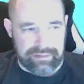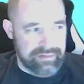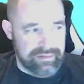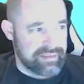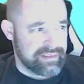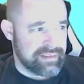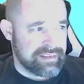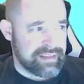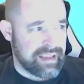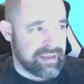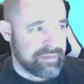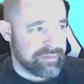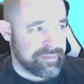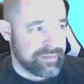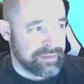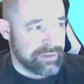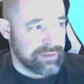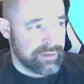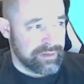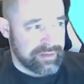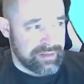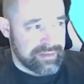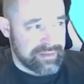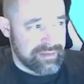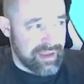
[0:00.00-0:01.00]
Definitely
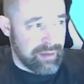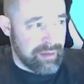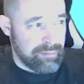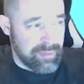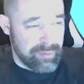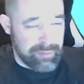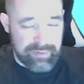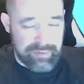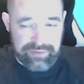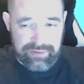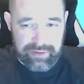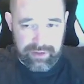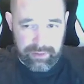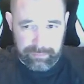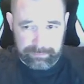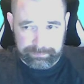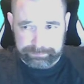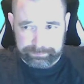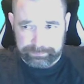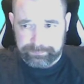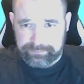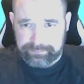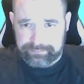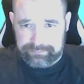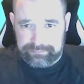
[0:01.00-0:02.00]
on the time limit. So
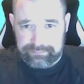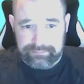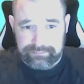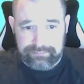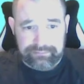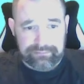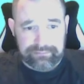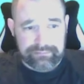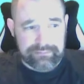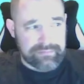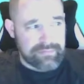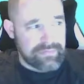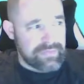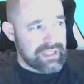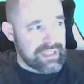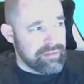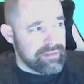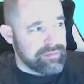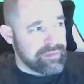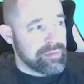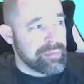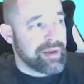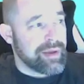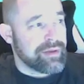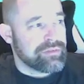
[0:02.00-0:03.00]

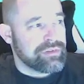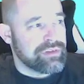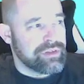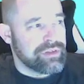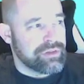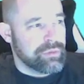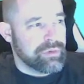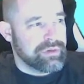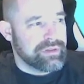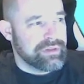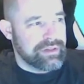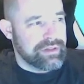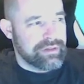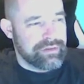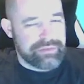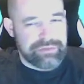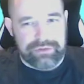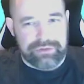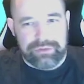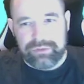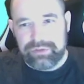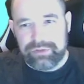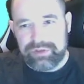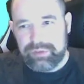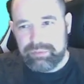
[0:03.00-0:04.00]
if you're about to do one at your
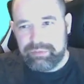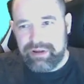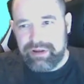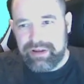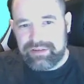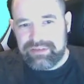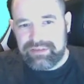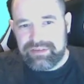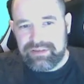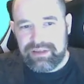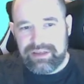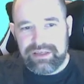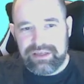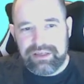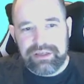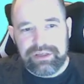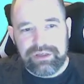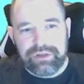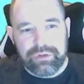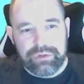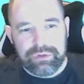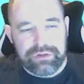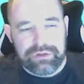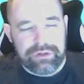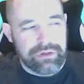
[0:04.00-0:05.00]
school and you're practicing,
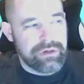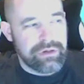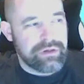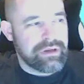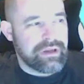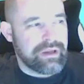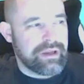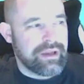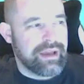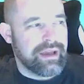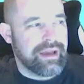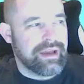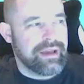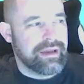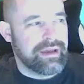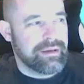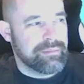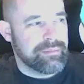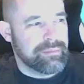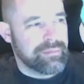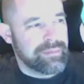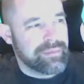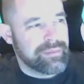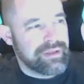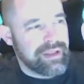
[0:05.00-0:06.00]
good luck.
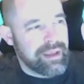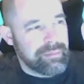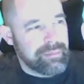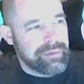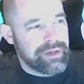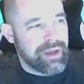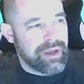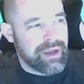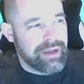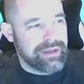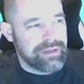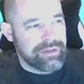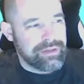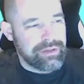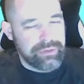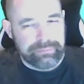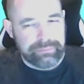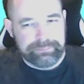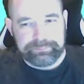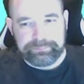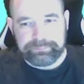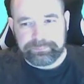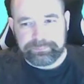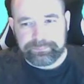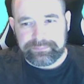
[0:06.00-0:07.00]
Let me know how you
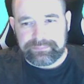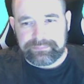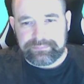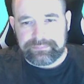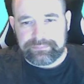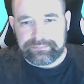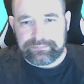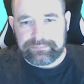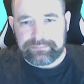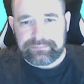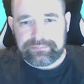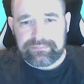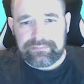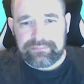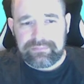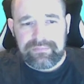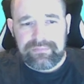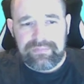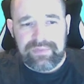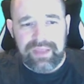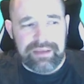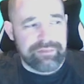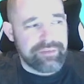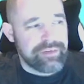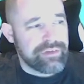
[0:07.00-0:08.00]
do.
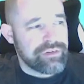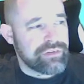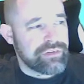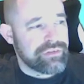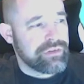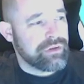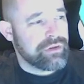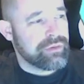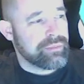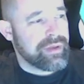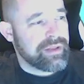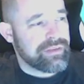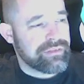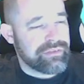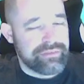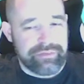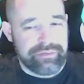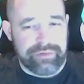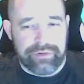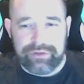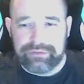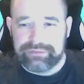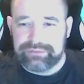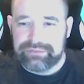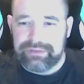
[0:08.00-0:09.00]
If you just do maths for
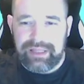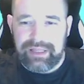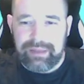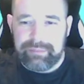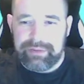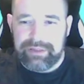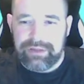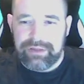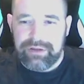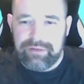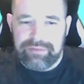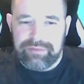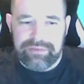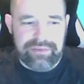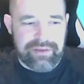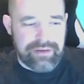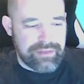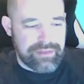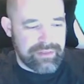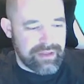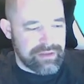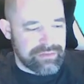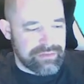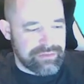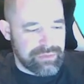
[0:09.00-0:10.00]
fun, let me know if there's
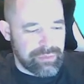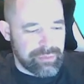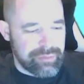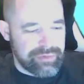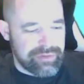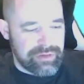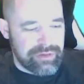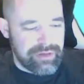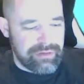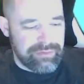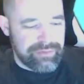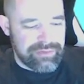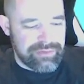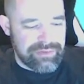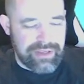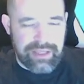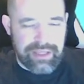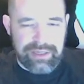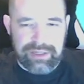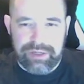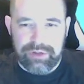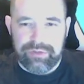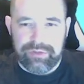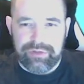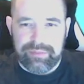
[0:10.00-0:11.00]
anything else you want me to do. If you see
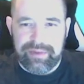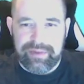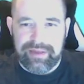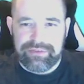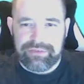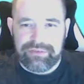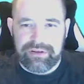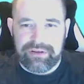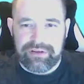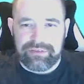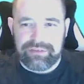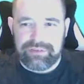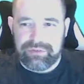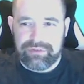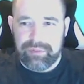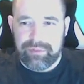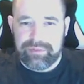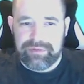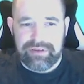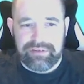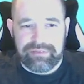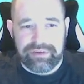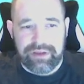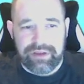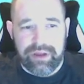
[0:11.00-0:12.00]
any other maths challenges you want
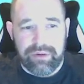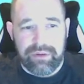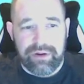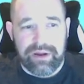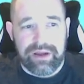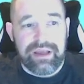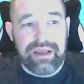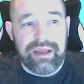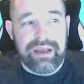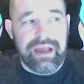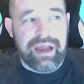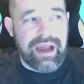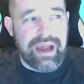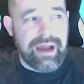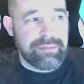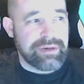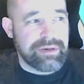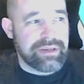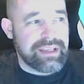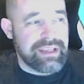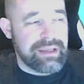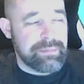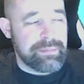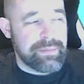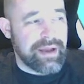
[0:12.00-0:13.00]
me to have a go at, I'm
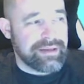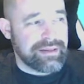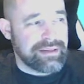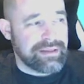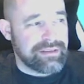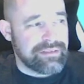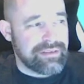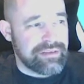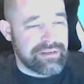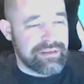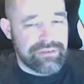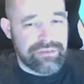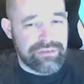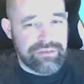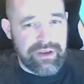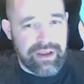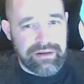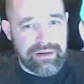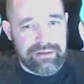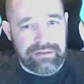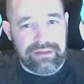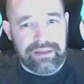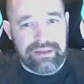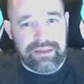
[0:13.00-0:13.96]
going to keep adding to this channel.